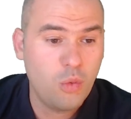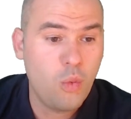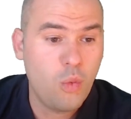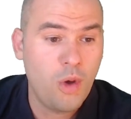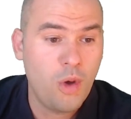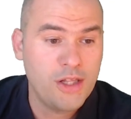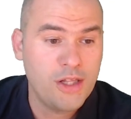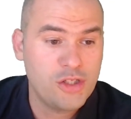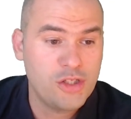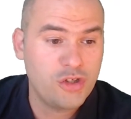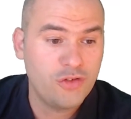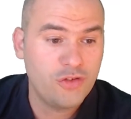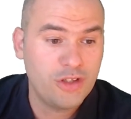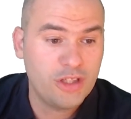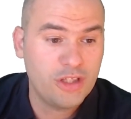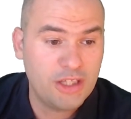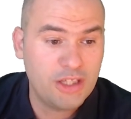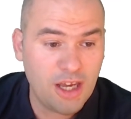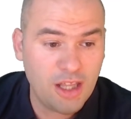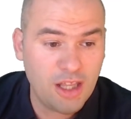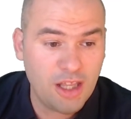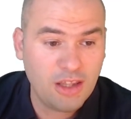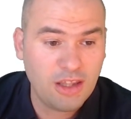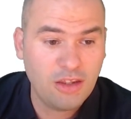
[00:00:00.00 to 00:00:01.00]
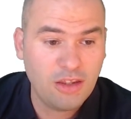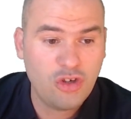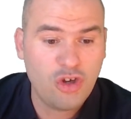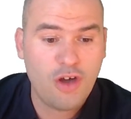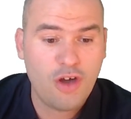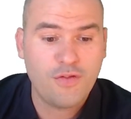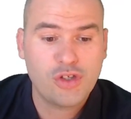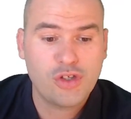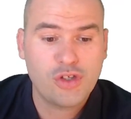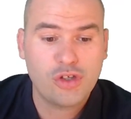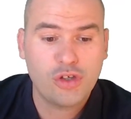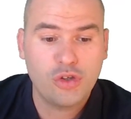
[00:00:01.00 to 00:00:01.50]
Once you're done, you
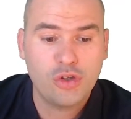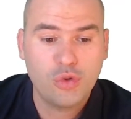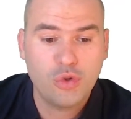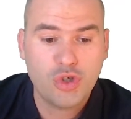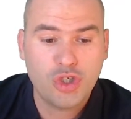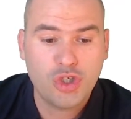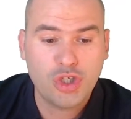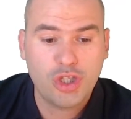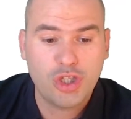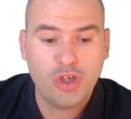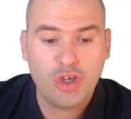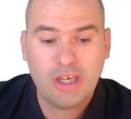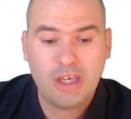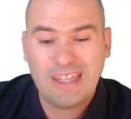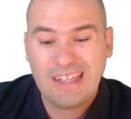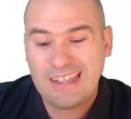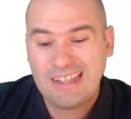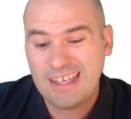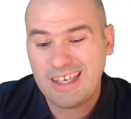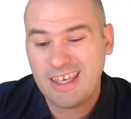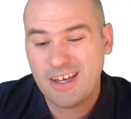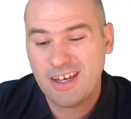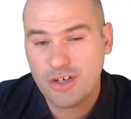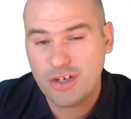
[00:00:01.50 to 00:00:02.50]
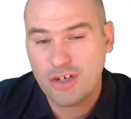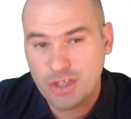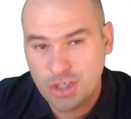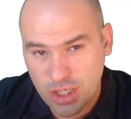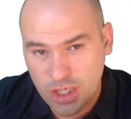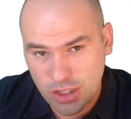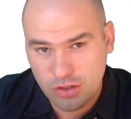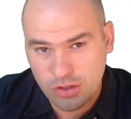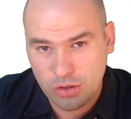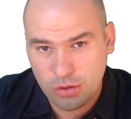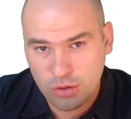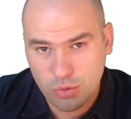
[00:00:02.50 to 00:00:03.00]
have a solution. You can click here,
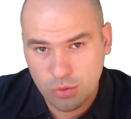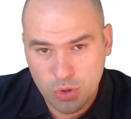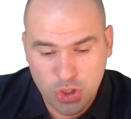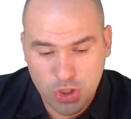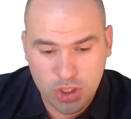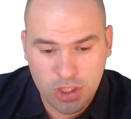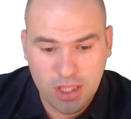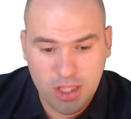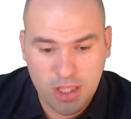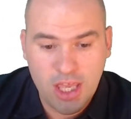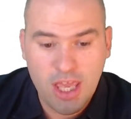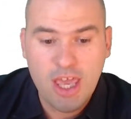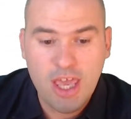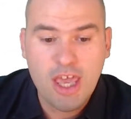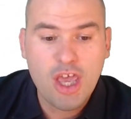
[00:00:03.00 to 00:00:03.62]
check solution.